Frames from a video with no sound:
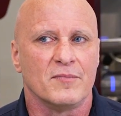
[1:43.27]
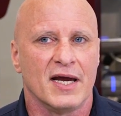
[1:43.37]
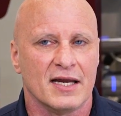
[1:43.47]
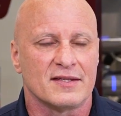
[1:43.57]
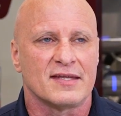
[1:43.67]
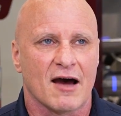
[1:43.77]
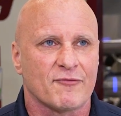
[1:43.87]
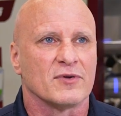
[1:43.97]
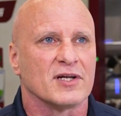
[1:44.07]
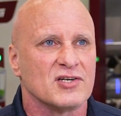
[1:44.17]
it
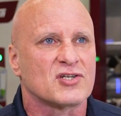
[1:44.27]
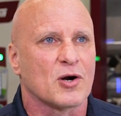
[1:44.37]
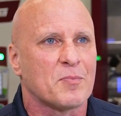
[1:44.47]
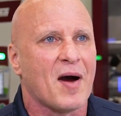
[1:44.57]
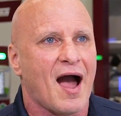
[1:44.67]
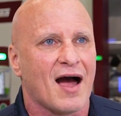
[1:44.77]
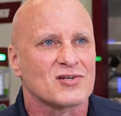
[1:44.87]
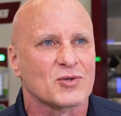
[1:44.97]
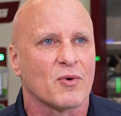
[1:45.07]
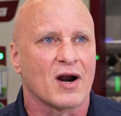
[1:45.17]
definitely
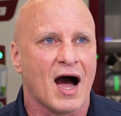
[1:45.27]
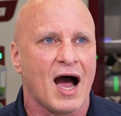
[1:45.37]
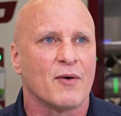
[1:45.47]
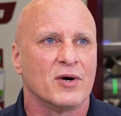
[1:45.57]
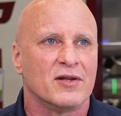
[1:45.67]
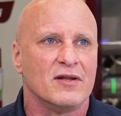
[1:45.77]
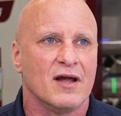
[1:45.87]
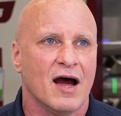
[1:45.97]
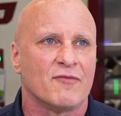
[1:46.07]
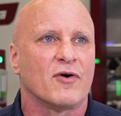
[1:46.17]
surpassed what I would
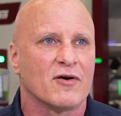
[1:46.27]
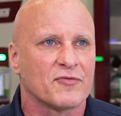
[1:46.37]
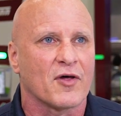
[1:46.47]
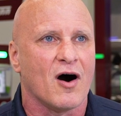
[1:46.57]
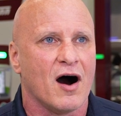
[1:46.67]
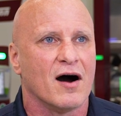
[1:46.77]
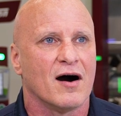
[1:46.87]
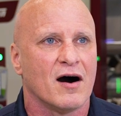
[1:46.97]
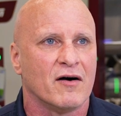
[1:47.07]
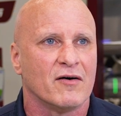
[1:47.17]
ever have thought
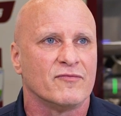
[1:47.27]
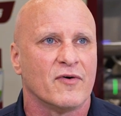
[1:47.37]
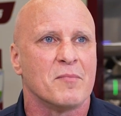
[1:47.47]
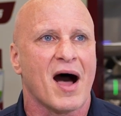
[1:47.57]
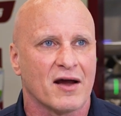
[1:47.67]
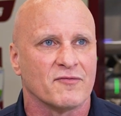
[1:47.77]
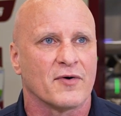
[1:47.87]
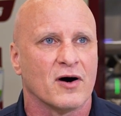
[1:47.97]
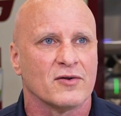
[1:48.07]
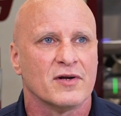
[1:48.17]
of
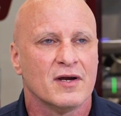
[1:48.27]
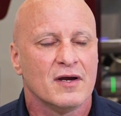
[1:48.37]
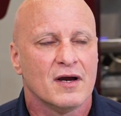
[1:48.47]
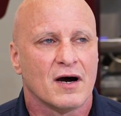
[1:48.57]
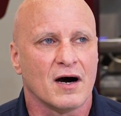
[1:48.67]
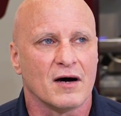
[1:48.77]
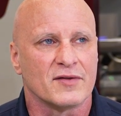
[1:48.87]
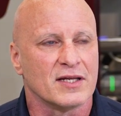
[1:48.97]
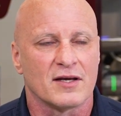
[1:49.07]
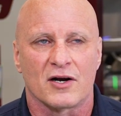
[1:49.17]
Battenfeld.
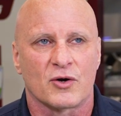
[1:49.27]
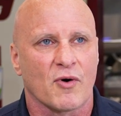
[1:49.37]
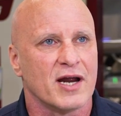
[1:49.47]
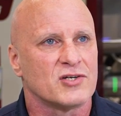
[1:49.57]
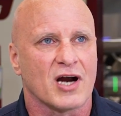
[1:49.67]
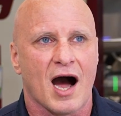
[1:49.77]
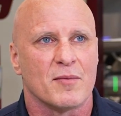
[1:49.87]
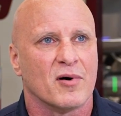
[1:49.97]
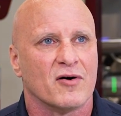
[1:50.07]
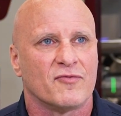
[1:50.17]
They did a great
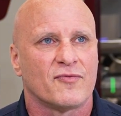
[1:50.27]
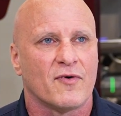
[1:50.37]
job of